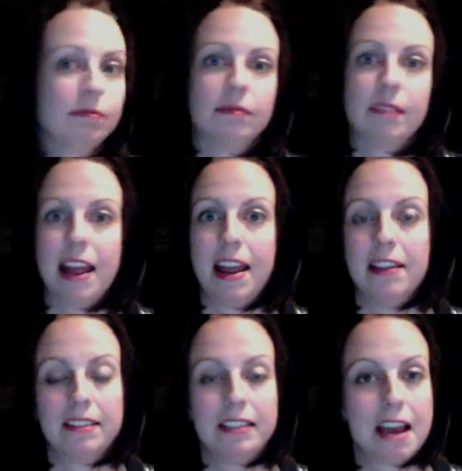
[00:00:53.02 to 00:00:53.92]

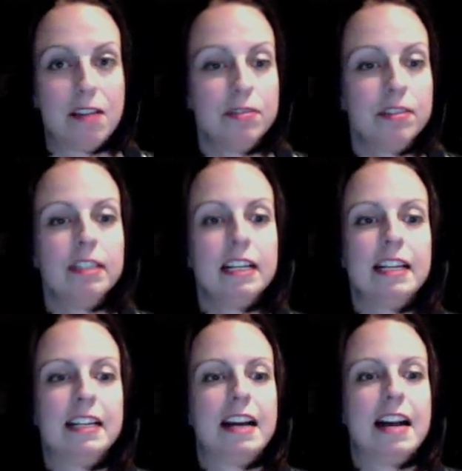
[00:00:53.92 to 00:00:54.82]
hands down.
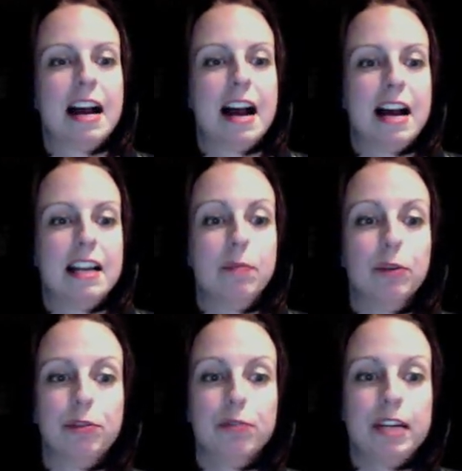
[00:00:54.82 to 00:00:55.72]
Uh, number
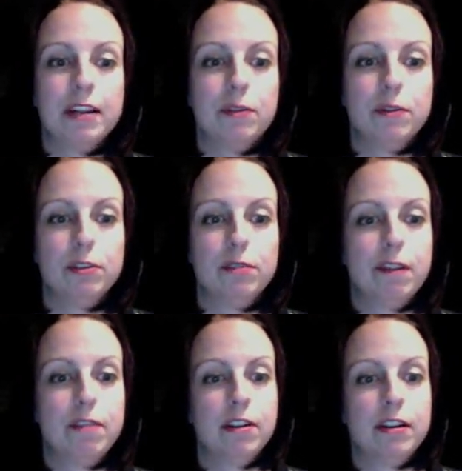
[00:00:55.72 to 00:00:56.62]
three, who is your
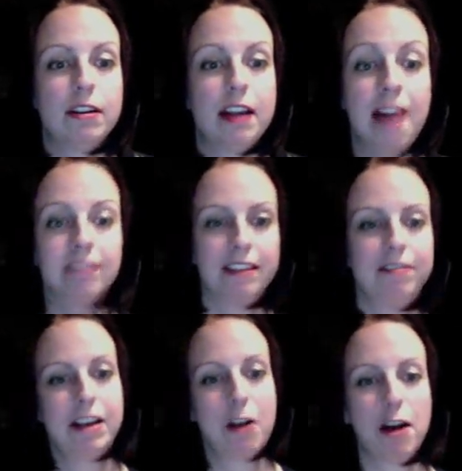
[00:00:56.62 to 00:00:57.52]
favorite not
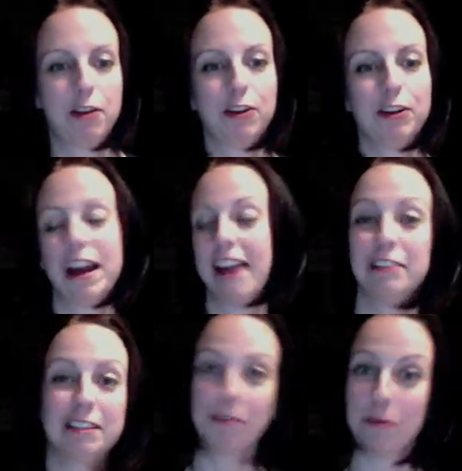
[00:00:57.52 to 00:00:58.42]
living author? I
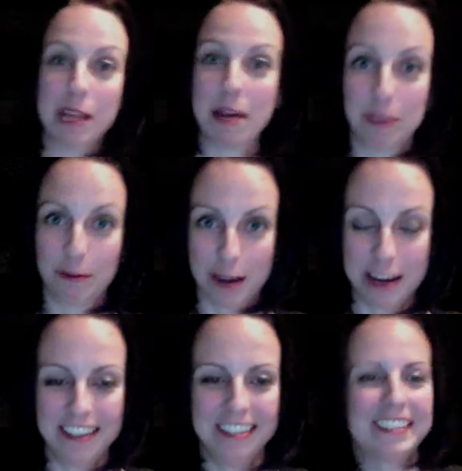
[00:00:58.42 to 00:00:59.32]
just love the way that was
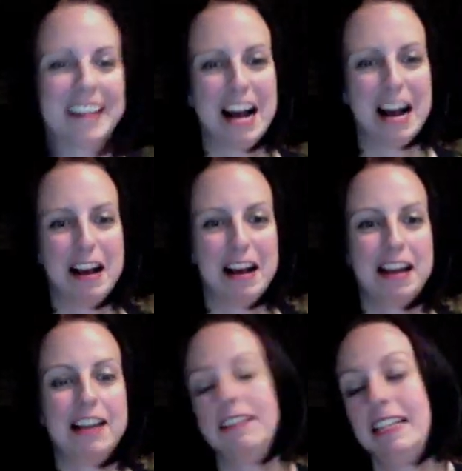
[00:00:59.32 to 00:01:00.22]
phrased. Uh,
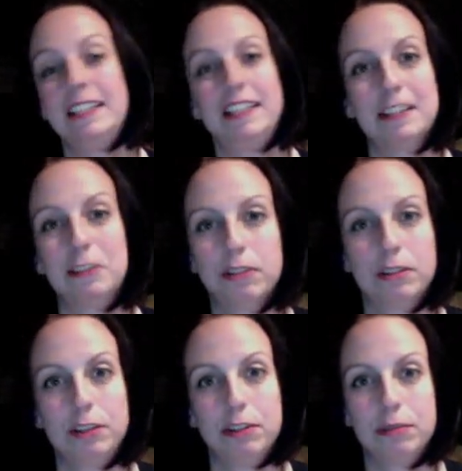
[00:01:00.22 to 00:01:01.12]
easy answer there
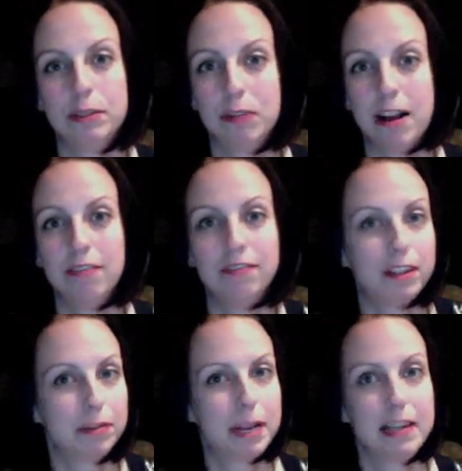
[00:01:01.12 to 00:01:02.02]
too, as well.
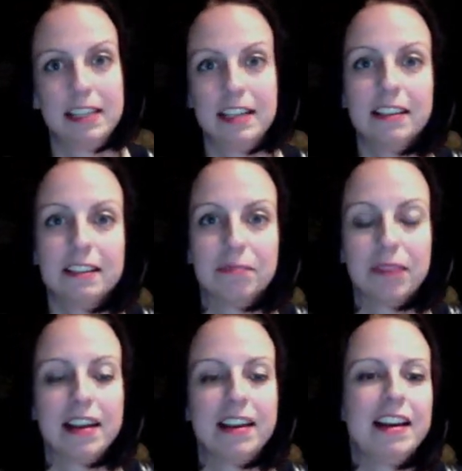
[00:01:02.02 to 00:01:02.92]
Philip K. Dick,
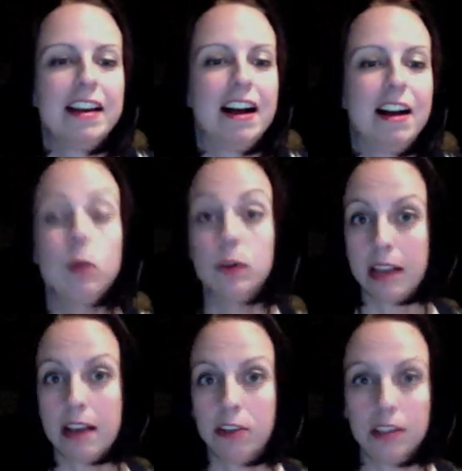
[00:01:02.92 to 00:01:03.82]
uh, who was
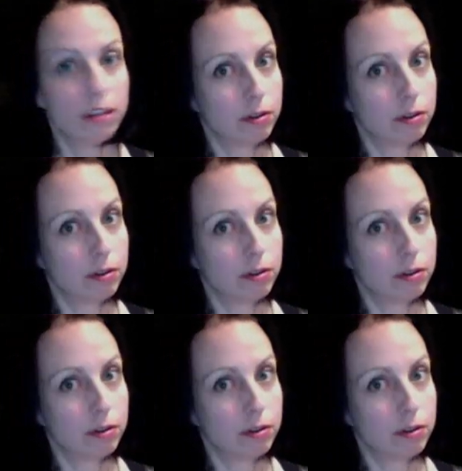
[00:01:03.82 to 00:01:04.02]
actually local